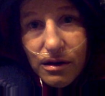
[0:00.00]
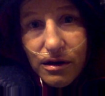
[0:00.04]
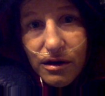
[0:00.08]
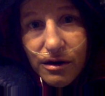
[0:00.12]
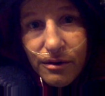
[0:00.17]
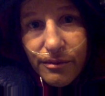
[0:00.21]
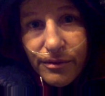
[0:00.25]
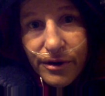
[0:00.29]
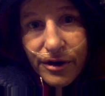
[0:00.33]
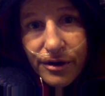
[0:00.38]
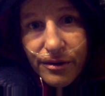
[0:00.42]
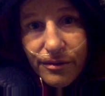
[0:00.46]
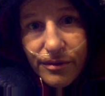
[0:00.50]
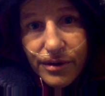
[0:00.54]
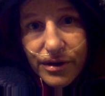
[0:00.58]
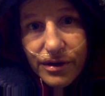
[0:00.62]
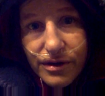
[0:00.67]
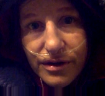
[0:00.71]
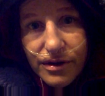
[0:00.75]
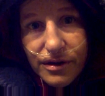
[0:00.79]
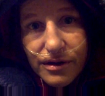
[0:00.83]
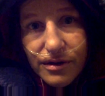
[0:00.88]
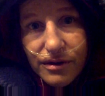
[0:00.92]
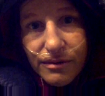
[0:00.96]
am I
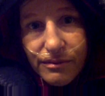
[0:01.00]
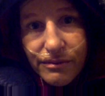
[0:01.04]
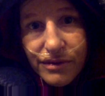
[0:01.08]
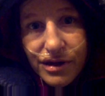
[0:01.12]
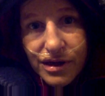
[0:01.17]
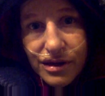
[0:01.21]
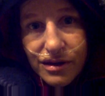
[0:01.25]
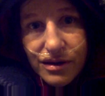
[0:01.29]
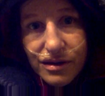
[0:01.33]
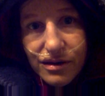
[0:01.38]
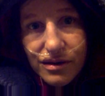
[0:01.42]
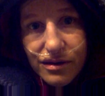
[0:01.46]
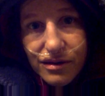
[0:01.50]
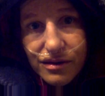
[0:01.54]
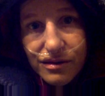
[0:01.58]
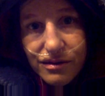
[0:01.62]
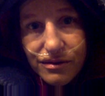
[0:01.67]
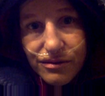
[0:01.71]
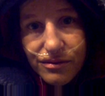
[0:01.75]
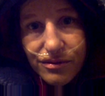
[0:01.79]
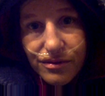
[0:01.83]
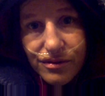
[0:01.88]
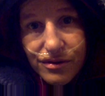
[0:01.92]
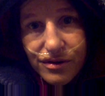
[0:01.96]
really gonna make it
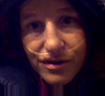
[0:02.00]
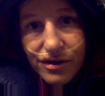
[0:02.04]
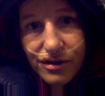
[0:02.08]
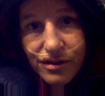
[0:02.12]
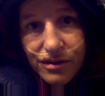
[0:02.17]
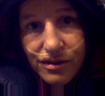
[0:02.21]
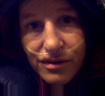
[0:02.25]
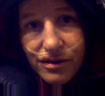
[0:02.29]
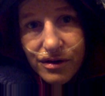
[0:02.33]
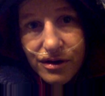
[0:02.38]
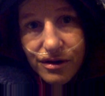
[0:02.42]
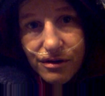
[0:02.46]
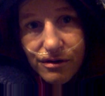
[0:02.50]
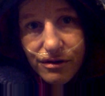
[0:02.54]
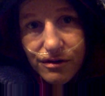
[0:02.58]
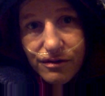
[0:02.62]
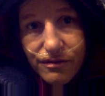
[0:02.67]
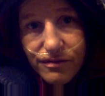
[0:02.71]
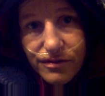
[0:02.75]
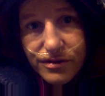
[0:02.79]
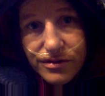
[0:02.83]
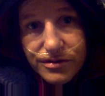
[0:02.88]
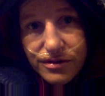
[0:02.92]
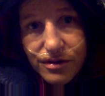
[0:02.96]
through another year of
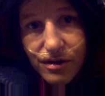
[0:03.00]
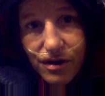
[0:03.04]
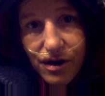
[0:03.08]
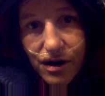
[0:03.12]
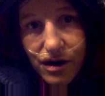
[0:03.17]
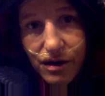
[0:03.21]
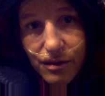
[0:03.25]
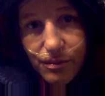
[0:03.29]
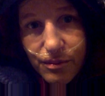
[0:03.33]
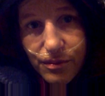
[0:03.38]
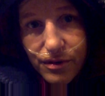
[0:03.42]
this crap?